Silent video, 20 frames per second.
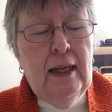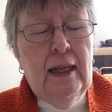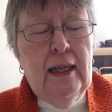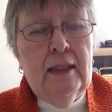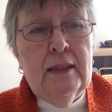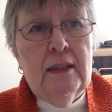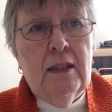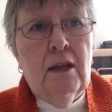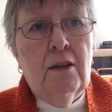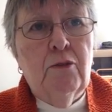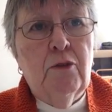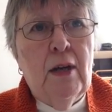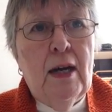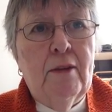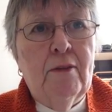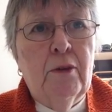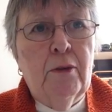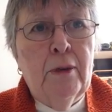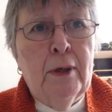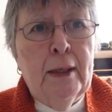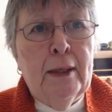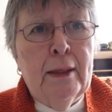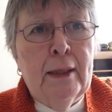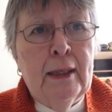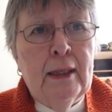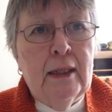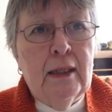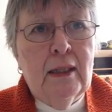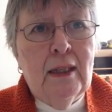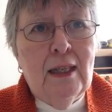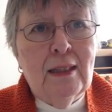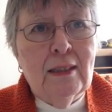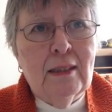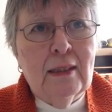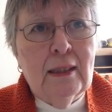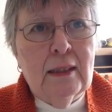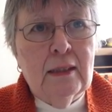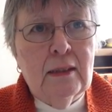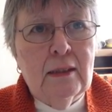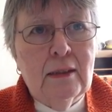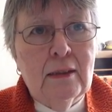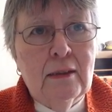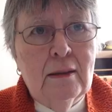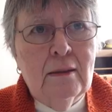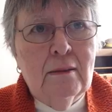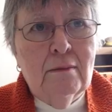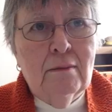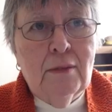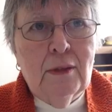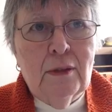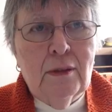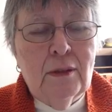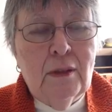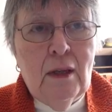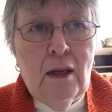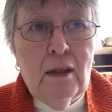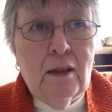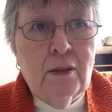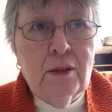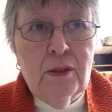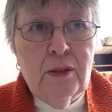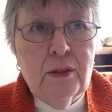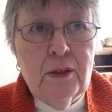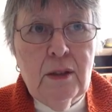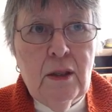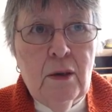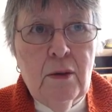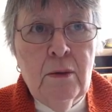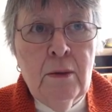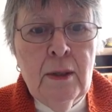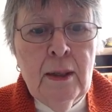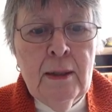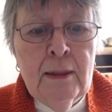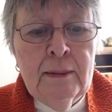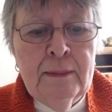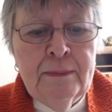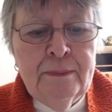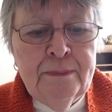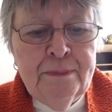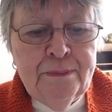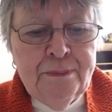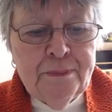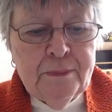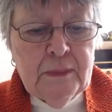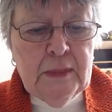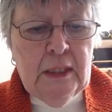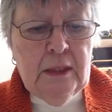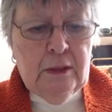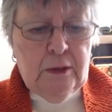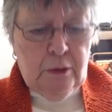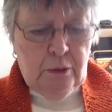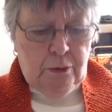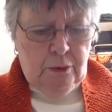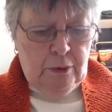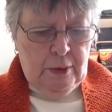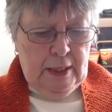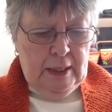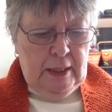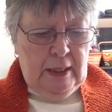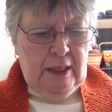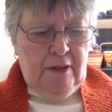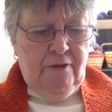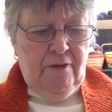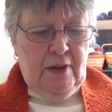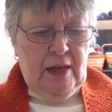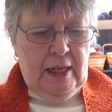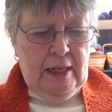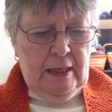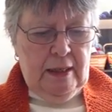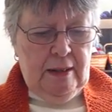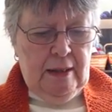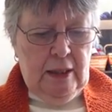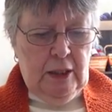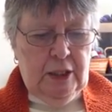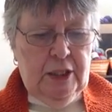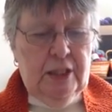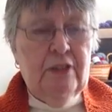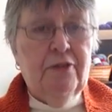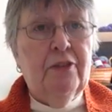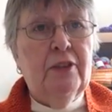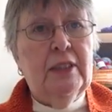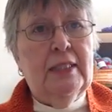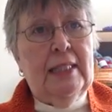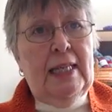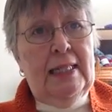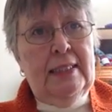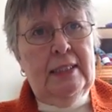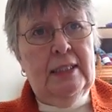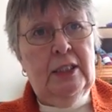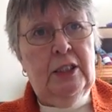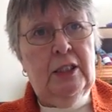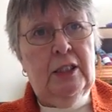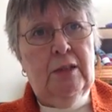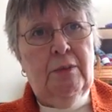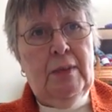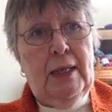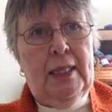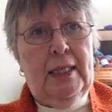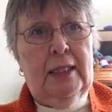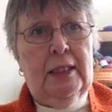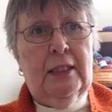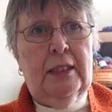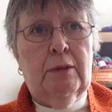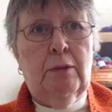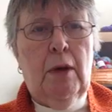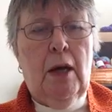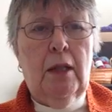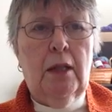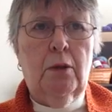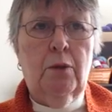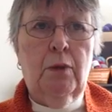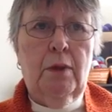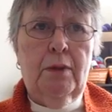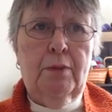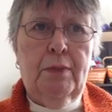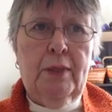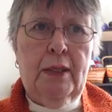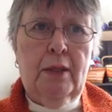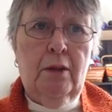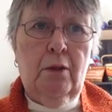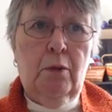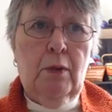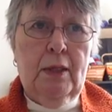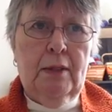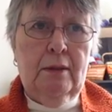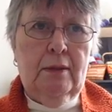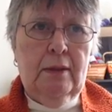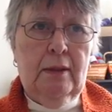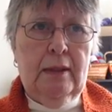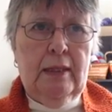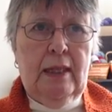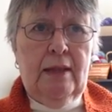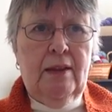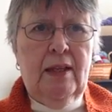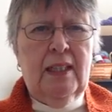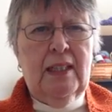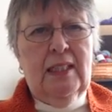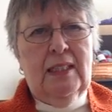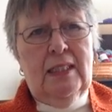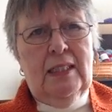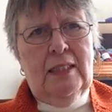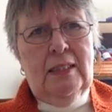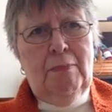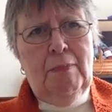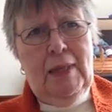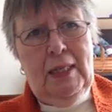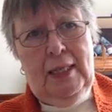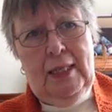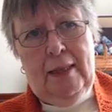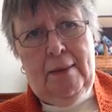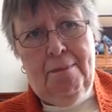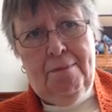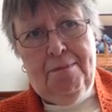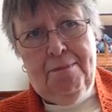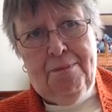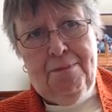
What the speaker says: It's on Ravelry. I think it costs $6 or so. It's really fun, and there's different sizes. You can make a smaller one, bigger one, and I think this is medium.